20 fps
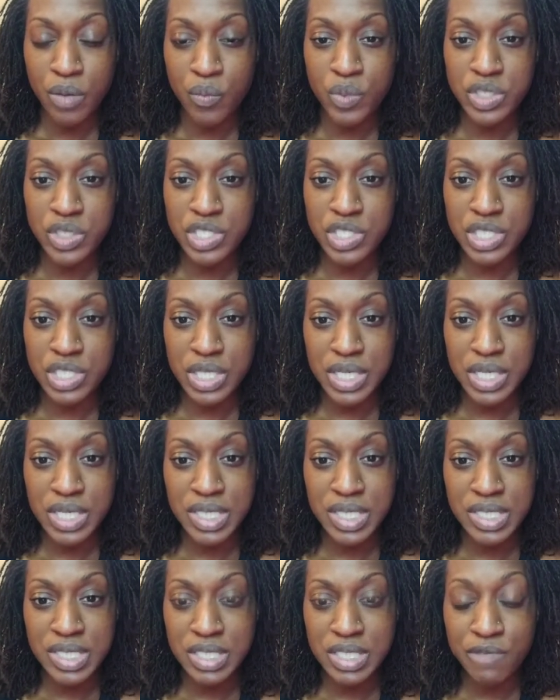which
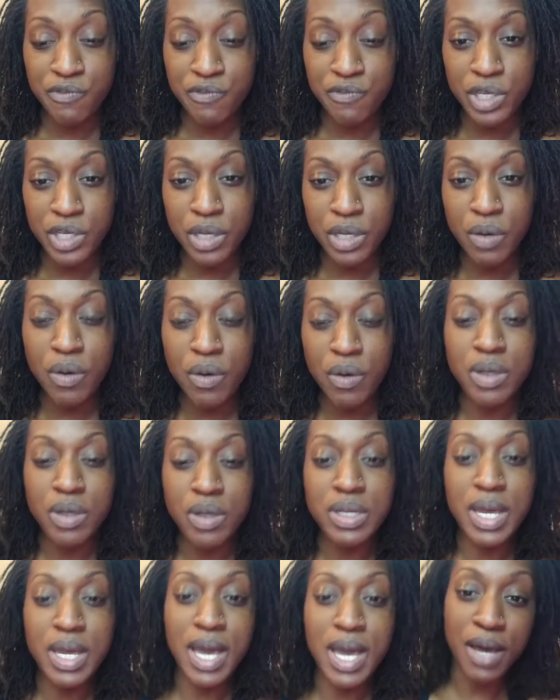is the video
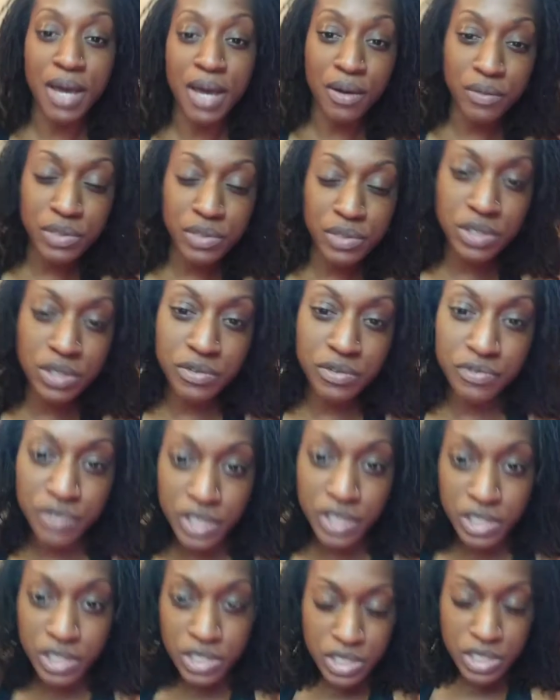on how to
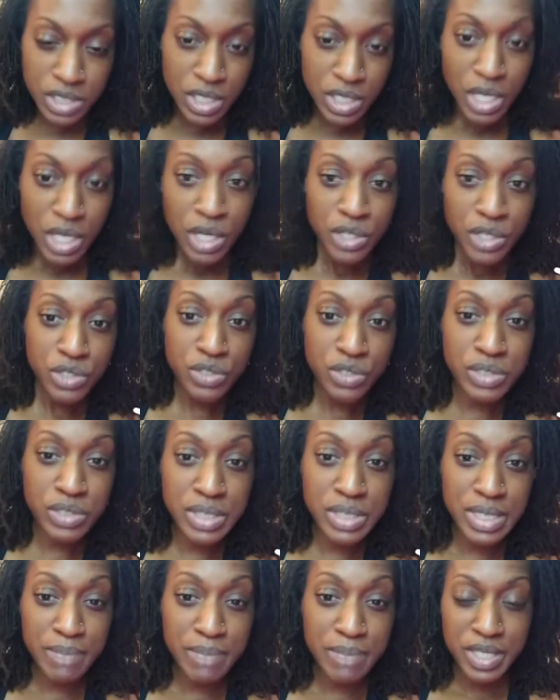fix your
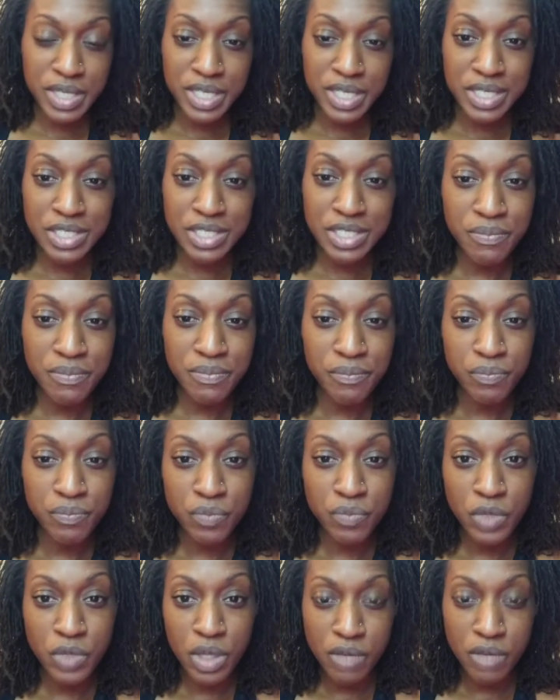slippage
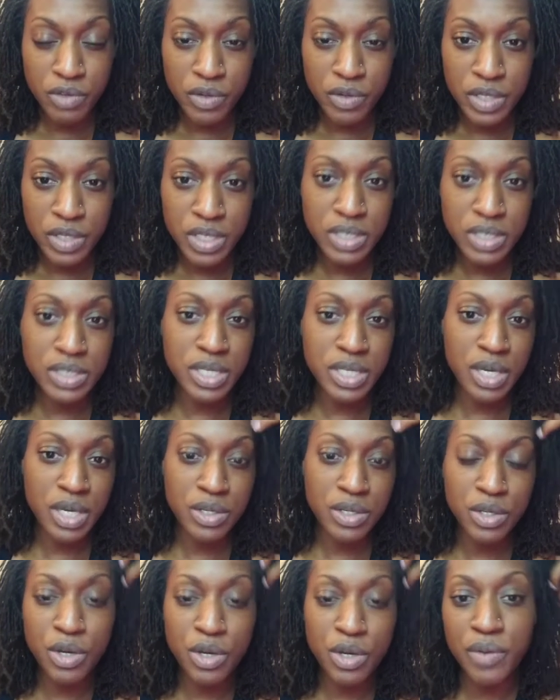of your ends, how
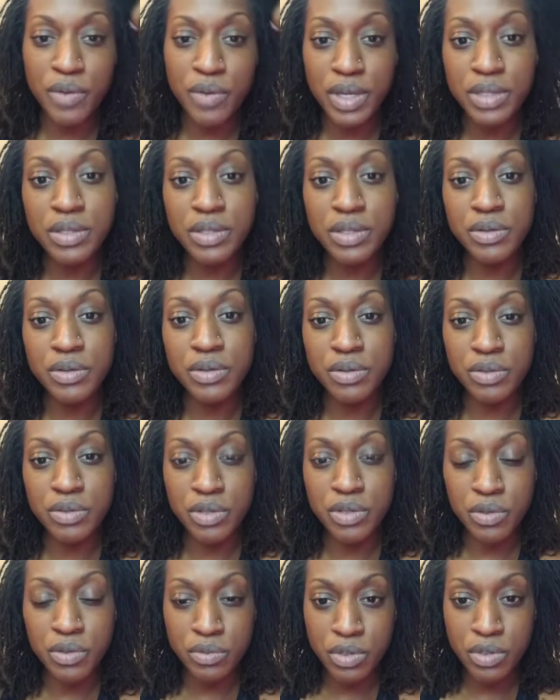to correct
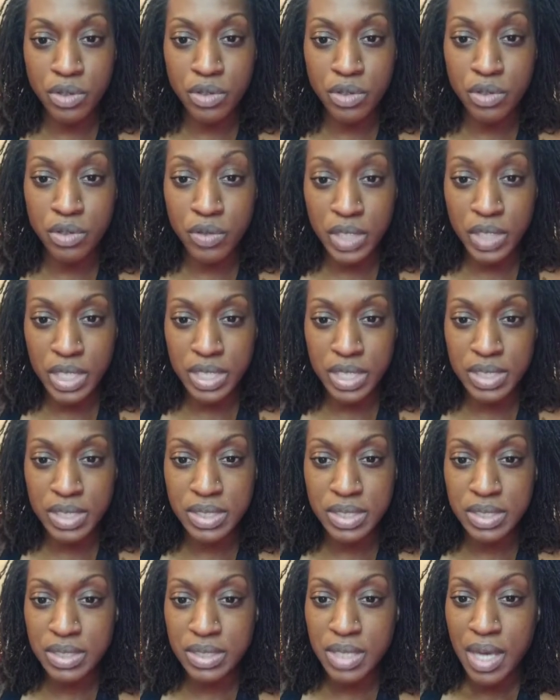your
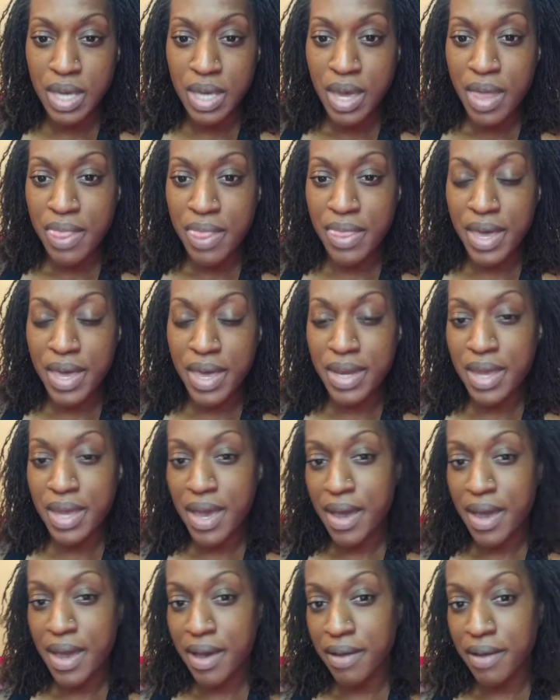ends that
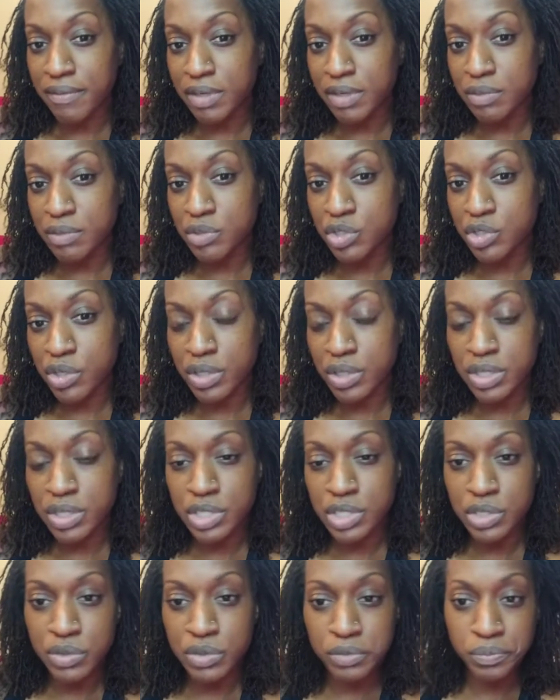have started
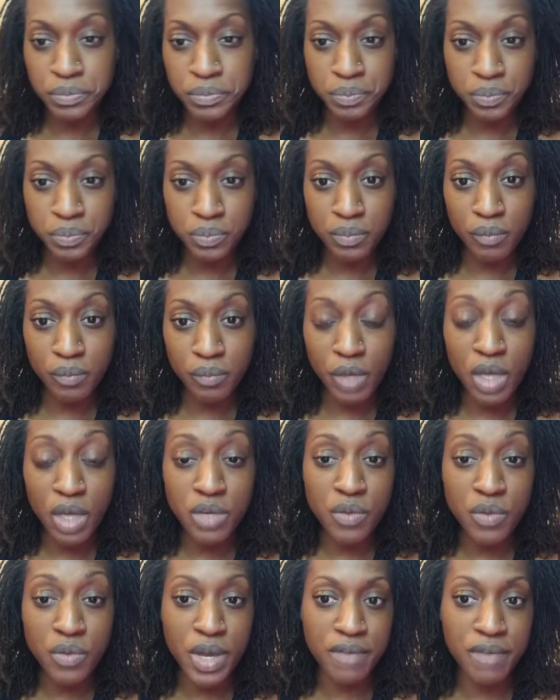to
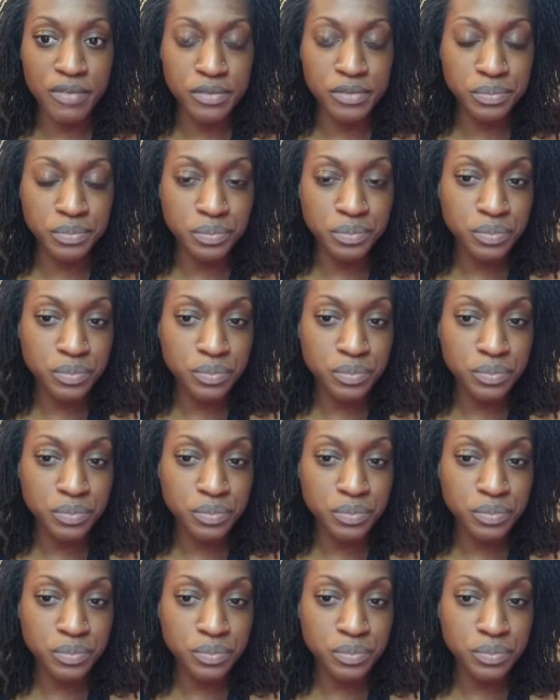unravel.